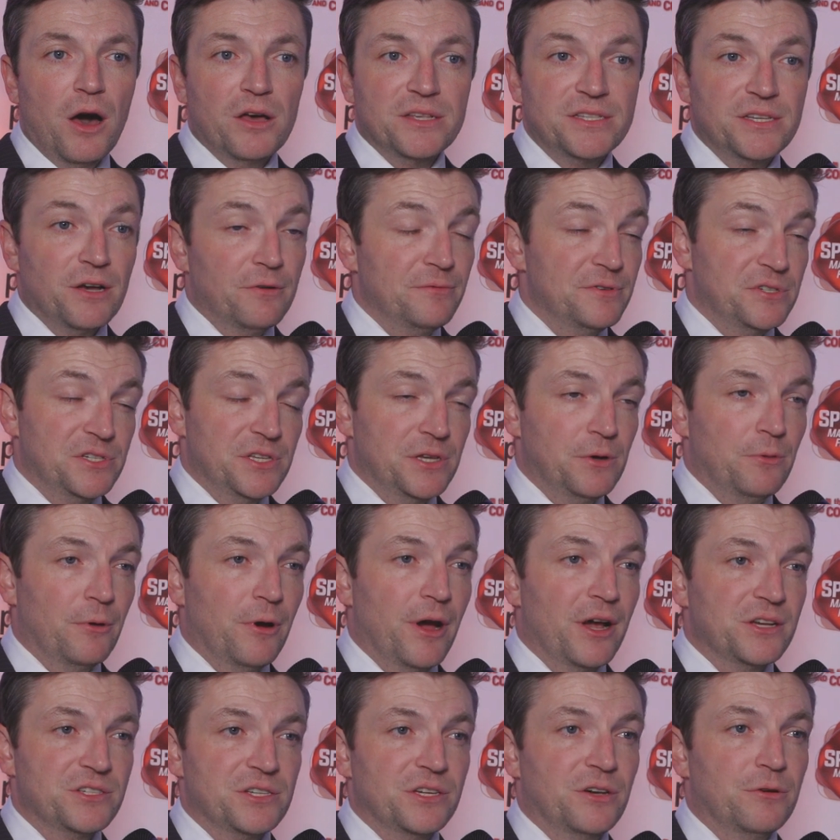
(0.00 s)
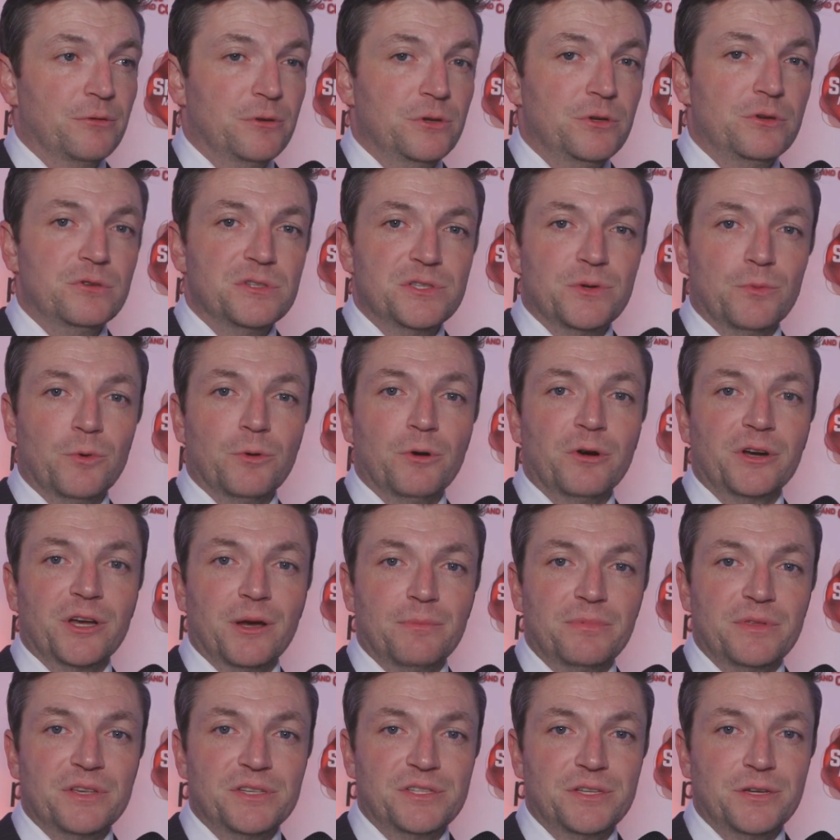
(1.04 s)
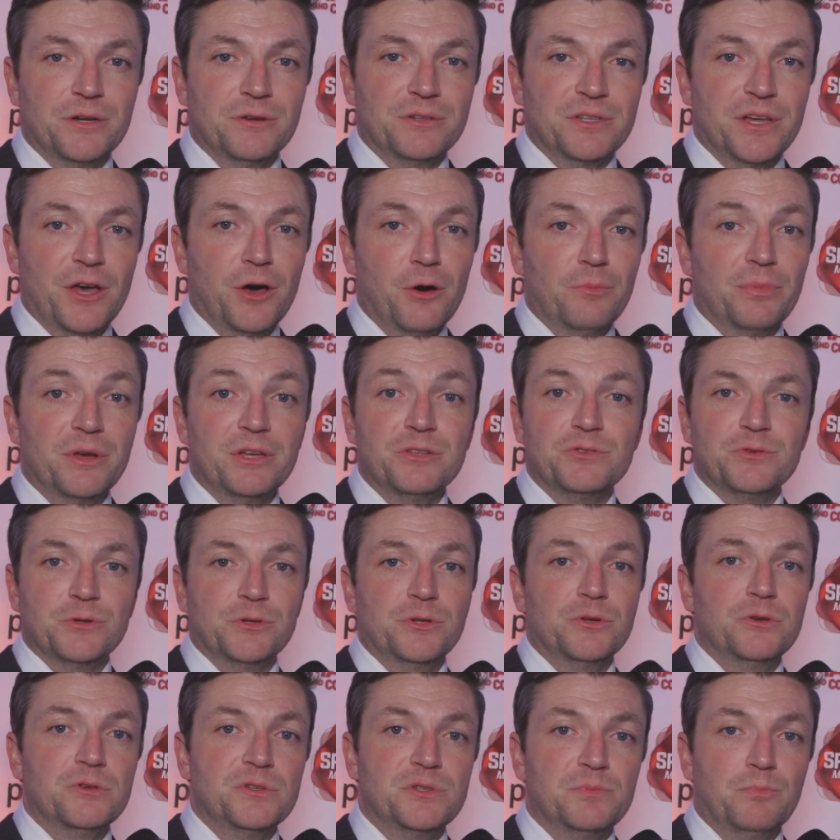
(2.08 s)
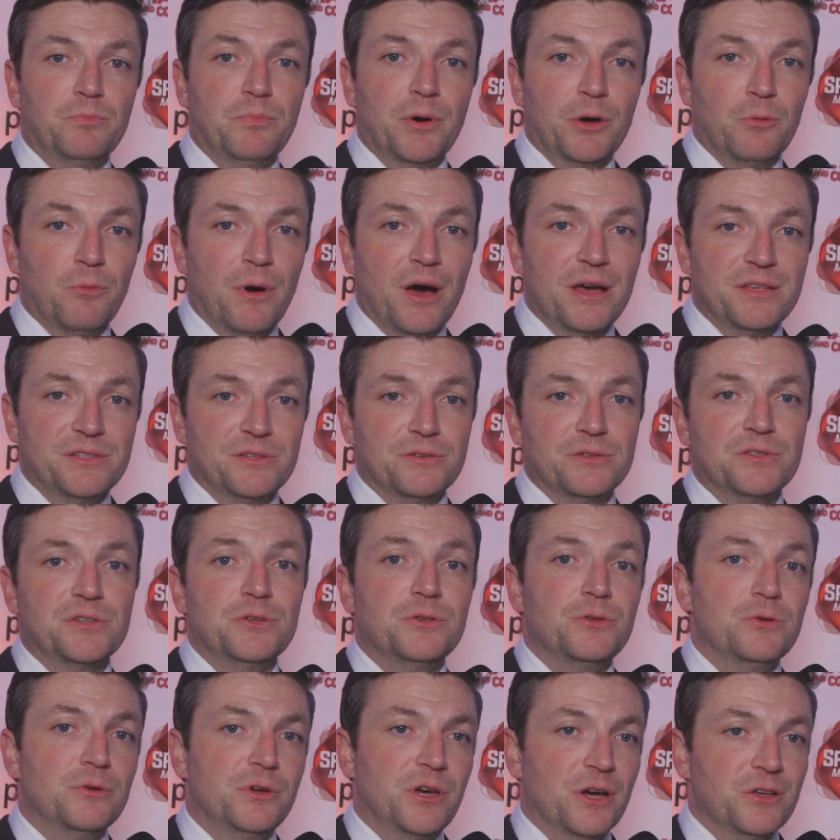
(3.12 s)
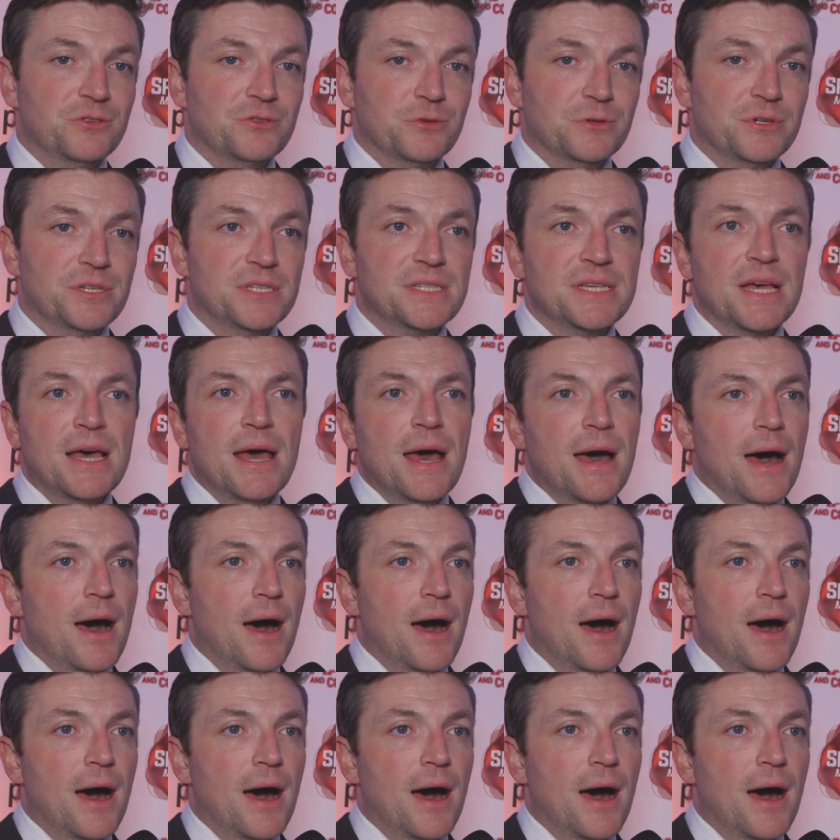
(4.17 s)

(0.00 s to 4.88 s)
Selfishly, we're actually going to use the World Cup this year to help introduce Budweiser to new countries